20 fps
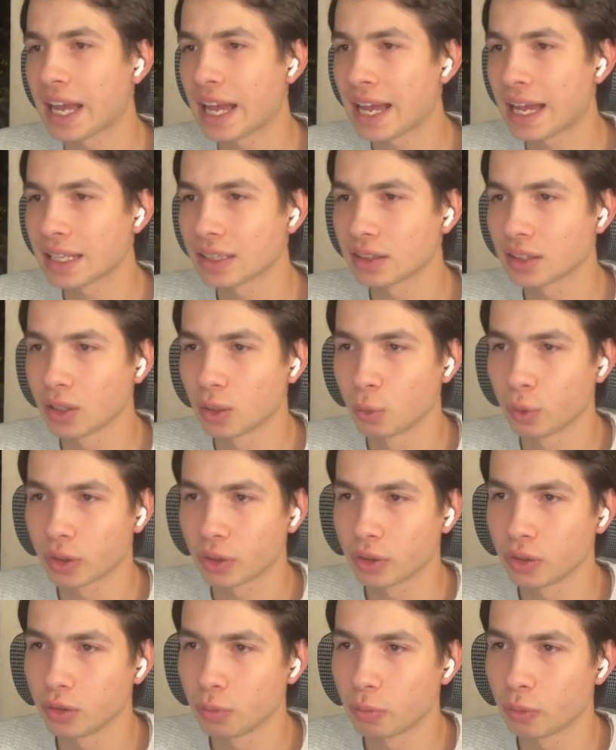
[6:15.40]
and we're
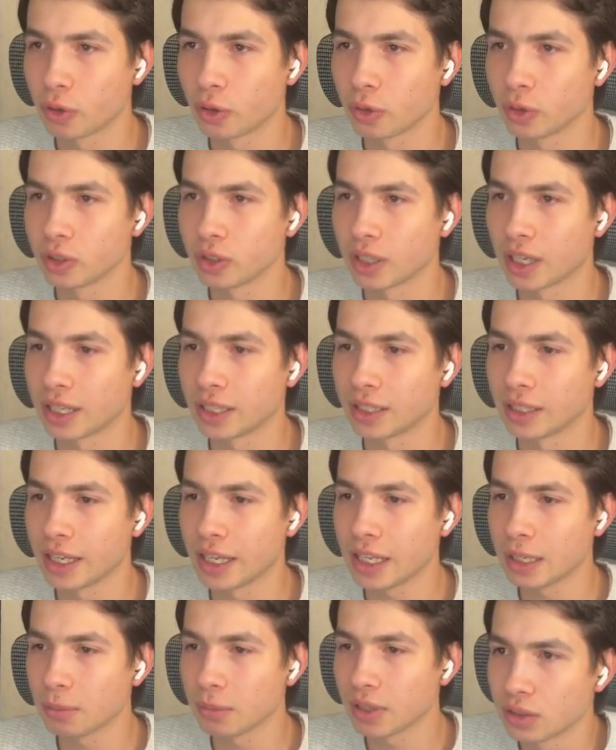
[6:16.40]
going to point a
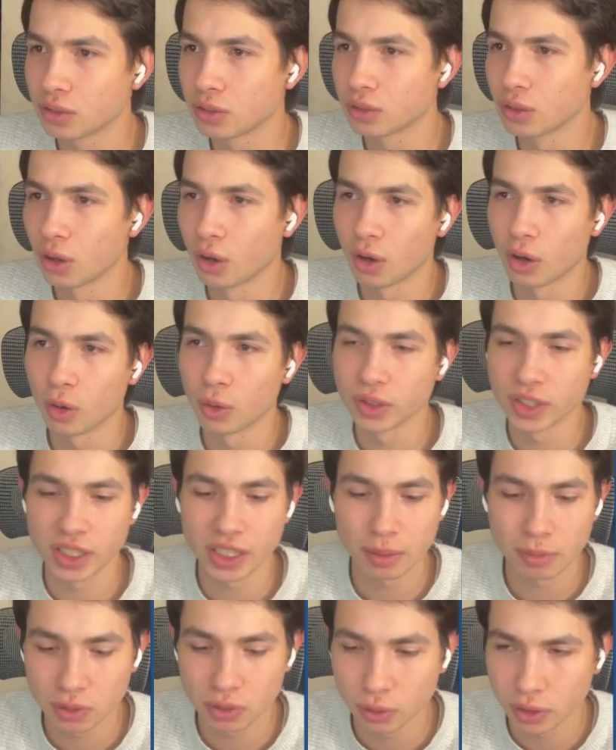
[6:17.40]
name. So the
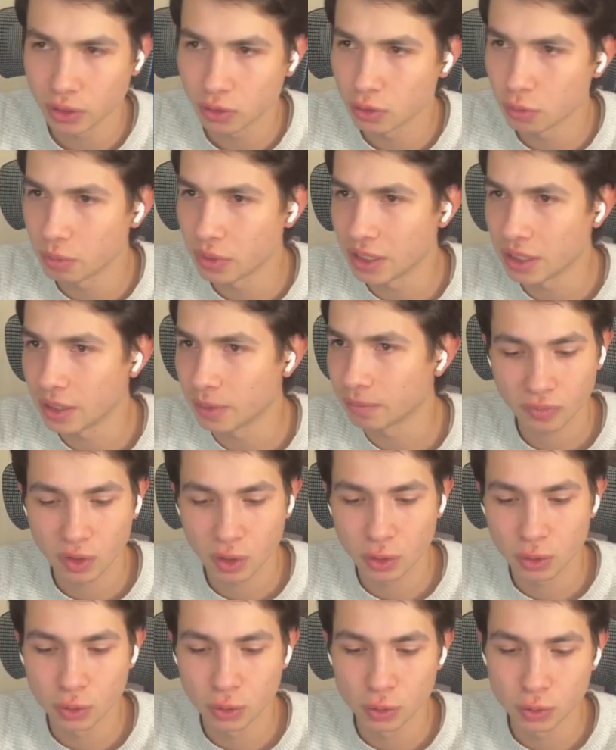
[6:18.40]
name is going to be
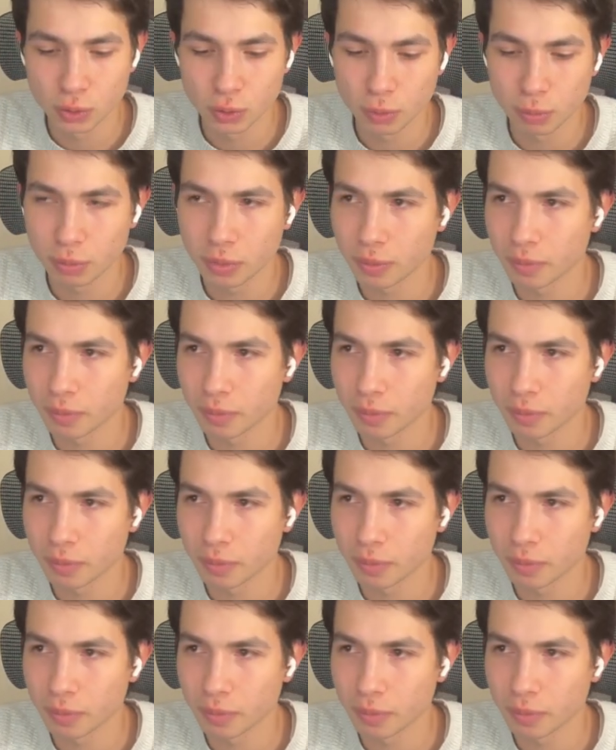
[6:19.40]
YouTube